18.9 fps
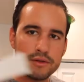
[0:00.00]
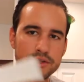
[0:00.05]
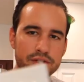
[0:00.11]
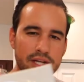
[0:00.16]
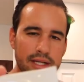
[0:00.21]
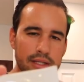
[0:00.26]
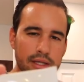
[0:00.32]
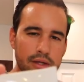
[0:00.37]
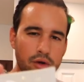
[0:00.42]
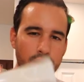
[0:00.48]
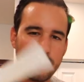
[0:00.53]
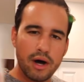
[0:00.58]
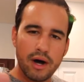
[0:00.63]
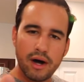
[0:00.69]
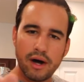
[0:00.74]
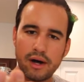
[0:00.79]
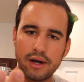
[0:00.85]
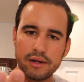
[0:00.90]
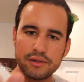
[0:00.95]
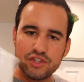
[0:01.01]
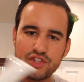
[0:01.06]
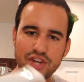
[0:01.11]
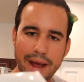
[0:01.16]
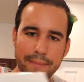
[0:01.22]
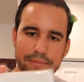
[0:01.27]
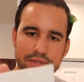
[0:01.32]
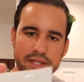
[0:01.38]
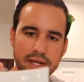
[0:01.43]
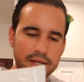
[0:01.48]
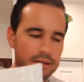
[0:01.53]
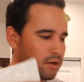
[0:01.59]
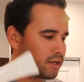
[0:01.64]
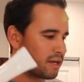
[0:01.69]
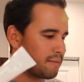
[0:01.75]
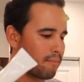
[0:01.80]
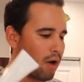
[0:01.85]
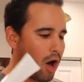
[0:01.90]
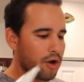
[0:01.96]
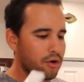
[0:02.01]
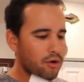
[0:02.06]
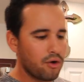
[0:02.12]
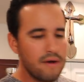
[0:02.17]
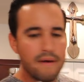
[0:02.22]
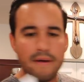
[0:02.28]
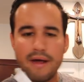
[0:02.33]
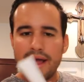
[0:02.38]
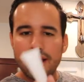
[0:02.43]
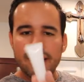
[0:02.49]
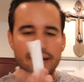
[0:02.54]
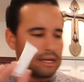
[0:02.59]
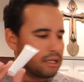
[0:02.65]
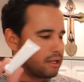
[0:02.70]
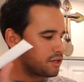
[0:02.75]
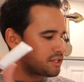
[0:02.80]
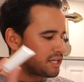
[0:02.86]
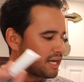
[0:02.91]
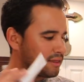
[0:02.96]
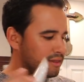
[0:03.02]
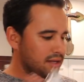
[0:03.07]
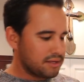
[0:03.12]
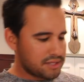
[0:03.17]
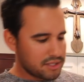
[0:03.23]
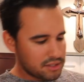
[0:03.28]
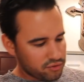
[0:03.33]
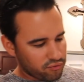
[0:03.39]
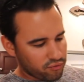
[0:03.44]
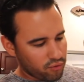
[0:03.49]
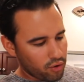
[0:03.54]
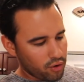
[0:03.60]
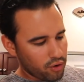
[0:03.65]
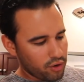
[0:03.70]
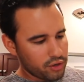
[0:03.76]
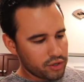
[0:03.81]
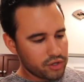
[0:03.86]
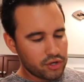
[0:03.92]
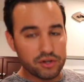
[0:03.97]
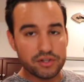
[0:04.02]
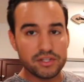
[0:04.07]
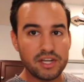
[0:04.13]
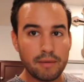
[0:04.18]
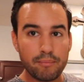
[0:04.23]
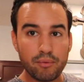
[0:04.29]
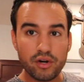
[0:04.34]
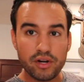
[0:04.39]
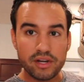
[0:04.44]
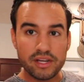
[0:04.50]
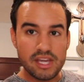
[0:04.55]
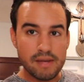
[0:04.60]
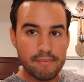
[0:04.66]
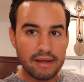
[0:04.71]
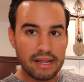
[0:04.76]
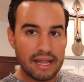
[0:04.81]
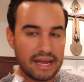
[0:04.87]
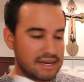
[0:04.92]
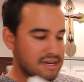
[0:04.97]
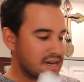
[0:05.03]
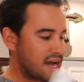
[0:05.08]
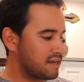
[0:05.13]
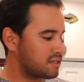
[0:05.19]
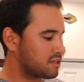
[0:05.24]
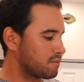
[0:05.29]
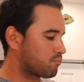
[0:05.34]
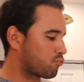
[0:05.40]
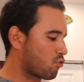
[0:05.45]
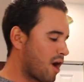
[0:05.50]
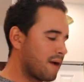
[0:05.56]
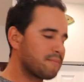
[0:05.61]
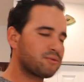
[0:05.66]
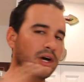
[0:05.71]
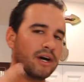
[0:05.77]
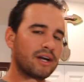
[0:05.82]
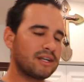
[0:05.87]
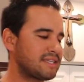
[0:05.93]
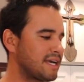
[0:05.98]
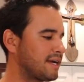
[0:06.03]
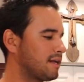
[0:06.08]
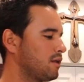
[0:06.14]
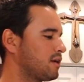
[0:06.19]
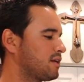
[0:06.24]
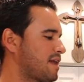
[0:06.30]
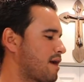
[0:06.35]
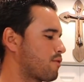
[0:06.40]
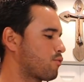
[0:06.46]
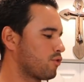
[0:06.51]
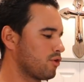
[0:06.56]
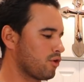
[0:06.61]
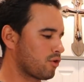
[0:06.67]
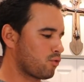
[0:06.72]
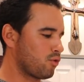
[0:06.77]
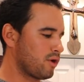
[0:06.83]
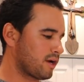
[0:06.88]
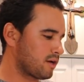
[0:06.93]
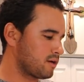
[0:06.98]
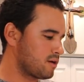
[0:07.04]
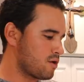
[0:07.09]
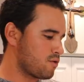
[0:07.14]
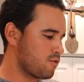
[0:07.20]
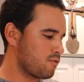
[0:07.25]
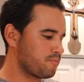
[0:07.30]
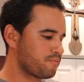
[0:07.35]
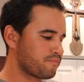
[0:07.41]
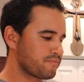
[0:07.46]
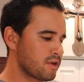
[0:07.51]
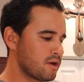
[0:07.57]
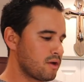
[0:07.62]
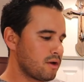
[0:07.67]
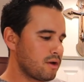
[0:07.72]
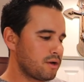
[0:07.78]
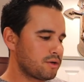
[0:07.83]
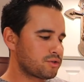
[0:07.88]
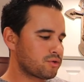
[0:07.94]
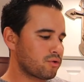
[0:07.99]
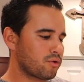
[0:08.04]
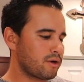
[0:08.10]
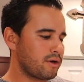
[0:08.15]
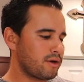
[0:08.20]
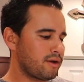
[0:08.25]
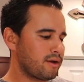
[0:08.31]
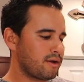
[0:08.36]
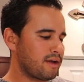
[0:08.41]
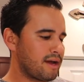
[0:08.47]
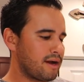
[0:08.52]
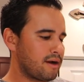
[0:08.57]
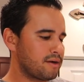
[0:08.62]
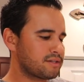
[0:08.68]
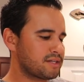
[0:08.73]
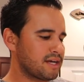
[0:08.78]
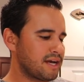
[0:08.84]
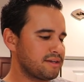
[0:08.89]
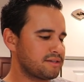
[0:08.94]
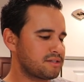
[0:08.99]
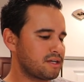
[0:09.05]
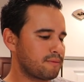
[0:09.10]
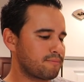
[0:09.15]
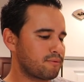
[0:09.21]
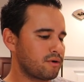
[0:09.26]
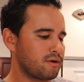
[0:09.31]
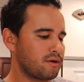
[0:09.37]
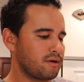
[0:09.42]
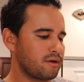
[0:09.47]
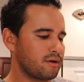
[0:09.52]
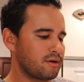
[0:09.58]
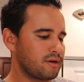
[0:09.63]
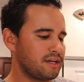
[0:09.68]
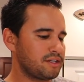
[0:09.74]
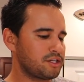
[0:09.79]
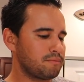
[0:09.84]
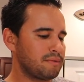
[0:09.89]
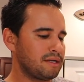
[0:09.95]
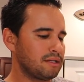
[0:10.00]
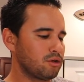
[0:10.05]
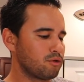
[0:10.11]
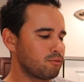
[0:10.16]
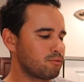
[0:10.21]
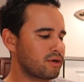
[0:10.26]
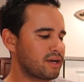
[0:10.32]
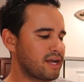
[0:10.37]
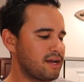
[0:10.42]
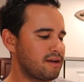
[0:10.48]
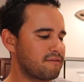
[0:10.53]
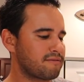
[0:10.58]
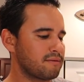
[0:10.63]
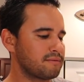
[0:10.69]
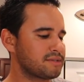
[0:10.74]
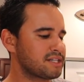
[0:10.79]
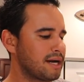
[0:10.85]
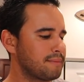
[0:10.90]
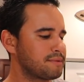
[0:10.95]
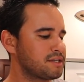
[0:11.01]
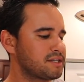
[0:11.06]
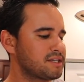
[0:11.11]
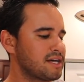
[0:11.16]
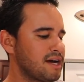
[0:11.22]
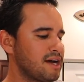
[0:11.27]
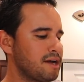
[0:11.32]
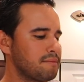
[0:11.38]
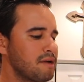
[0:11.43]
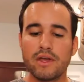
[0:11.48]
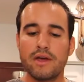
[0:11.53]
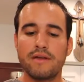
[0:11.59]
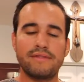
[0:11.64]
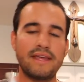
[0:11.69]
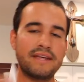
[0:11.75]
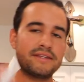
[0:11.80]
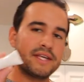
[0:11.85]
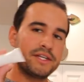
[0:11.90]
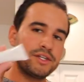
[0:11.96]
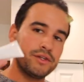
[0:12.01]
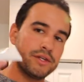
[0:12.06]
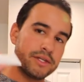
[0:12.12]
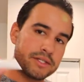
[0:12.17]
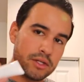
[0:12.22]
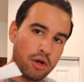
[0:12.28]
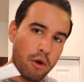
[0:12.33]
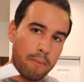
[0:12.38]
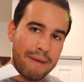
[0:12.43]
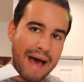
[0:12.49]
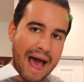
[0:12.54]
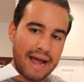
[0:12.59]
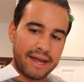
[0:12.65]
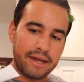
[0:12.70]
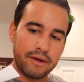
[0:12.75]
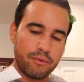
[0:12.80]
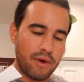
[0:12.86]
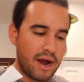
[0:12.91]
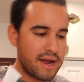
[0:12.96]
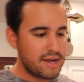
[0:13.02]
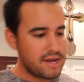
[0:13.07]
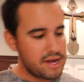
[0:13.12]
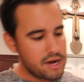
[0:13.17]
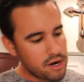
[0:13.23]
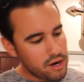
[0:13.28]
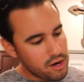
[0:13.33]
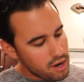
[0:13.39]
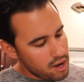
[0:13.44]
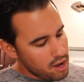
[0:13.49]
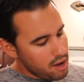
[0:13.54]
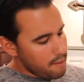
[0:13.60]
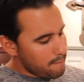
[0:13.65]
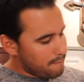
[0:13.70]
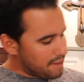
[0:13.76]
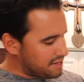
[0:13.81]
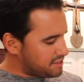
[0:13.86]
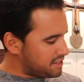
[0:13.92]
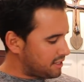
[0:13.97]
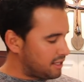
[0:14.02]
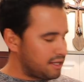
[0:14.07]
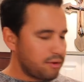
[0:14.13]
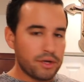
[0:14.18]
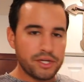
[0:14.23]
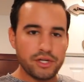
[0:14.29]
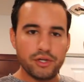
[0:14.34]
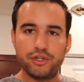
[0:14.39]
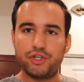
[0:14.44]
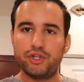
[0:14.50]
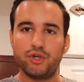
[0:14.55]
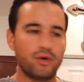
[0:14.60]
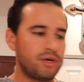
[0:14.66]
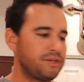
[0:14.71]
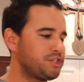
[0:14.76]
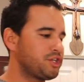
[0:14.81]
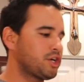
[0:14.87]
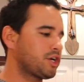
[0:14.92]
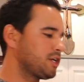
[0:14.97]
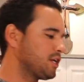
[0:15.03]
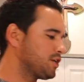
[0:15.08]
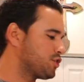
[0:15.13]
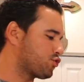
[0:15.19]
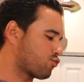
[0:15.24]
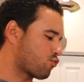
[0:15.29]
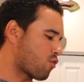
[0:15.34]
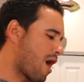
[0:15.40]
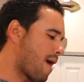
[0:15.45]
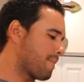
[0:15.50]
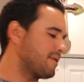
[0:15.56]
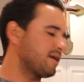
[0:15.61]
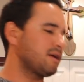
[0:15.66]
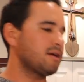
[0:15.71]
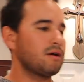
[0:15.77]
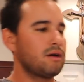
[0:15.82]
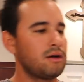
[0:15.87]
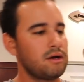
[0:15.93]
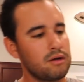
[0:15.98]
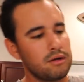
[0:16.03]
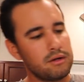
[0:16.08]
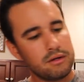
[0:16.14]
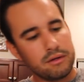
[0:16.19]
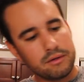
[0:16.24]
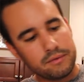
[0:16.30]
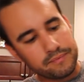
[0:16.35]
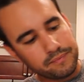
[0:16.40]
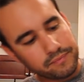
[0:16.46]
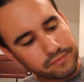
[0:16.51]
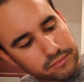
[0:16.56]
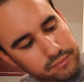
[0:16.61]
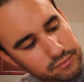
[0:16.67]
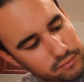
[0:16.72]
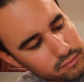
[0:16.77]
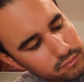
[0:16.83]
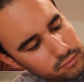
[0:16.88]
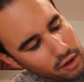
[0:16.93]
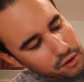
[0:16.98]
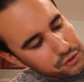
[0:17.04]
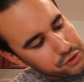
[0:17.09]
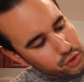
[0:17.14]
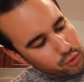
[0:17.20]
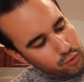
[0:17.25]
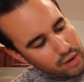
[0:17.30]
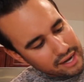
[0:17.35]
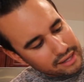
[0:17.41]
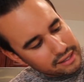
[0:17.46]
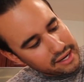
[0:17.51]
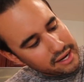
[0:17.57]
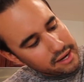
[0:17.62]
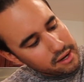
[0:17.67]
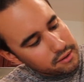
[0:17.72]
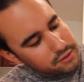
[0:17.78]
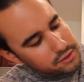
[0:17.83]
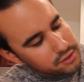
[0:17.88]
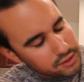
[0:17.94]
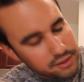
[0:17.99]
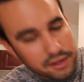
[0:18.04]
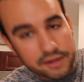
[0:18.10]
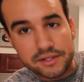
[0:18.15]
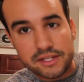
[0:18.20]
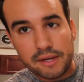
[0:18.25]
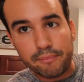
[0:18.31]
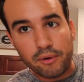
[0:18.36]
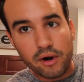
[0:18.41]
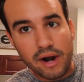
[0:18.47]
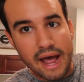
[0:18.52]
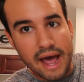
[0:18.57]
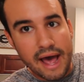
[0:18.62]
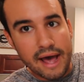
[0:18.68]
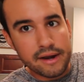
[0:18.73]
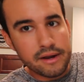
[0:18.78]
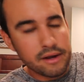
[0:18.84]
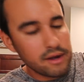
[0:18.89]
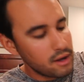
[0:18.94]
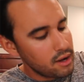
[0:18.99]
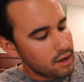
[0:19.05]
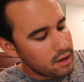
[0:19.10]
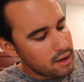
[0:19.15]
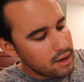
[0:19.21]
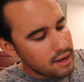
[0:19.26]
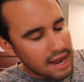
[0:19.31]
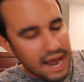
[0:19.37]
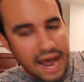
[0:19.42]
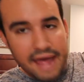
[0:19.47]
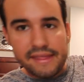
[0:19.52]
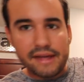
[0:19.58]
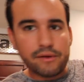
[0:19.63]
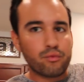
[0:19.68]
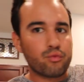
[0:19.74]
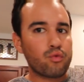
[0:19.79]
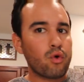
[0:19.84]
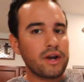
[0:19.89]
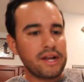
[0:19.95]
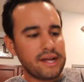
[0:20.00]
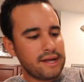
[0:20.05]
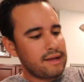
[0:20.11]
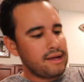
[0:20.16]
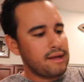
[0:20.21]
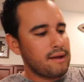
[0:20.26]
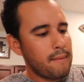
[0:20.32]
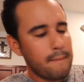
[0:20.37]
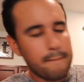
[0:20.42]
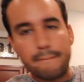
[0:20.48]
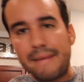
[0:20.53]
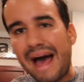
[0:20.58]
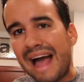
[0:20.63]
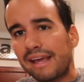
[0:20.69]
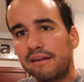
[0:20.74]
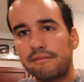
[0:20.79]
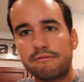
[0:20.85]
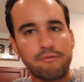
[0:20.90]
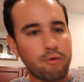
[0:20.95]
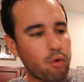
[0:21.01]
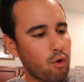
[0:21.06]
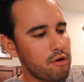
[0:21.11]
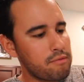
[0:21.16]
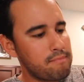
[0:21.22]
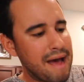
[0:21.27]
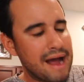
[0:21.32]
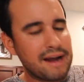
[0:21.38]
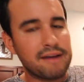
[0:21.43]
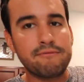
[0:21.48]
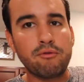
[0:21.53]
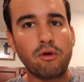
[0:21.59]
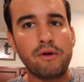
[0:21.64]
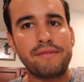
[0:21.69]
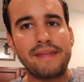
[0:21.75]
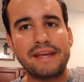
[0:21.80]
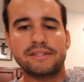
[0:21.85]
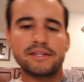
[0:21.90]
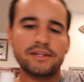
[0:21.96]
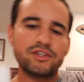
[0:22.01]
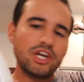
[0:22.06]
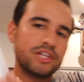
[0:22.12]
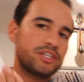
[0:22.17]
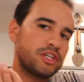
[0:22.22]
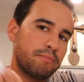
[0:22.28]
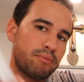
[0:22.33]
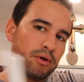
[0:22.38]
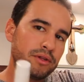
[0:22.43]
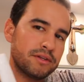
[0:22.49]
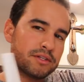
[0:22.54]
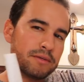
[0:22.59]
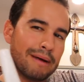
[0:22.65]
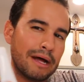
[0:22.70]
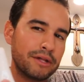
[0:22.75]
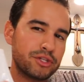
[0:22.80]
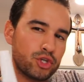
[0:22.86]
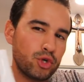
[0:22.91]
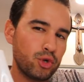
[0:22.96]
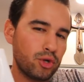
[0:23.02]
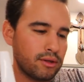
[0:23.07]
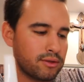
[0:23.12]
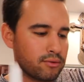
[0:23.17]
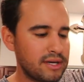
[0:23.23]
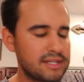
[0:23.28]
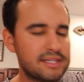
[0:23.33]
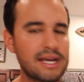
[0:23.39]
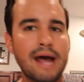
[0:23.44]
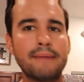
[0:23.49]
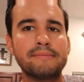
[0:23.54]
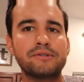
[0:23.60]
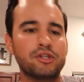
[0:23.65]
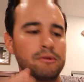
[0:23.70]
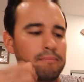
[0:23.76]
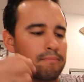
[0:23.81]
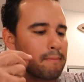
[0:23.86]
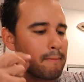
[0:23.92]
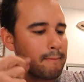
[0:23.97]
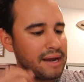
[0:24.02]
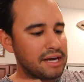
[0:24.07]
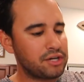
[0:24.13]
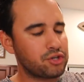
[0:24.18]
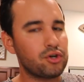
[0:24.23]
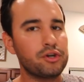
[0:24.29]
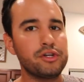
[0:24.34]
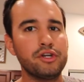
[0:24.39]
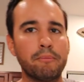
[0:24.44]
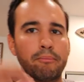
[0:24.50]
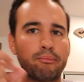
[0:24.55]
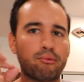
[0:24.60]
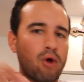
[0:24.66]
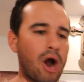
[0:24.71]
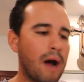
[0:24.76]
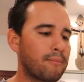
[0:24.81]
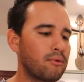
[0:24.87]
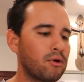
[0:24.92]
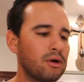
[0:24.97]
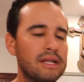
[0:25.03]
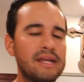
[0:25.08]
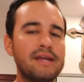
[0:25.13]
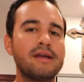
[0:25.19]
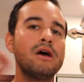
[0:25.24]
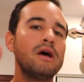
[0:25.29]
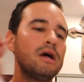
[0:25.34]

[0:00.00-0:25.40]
There's like a little uh, chapstick looking bottle. It looks like this is for your zipper to keep it like nice and prime. So I'm gonna take a look at that real quick. Note, Tourit airtight zipper need to be lubricated from time to time. They send you this little packet right here. Basically what you do is you're gonna drop it directly to the zipper head and then run it back and forth, back and forth. They suggest you put this about two to three times to make sure you properly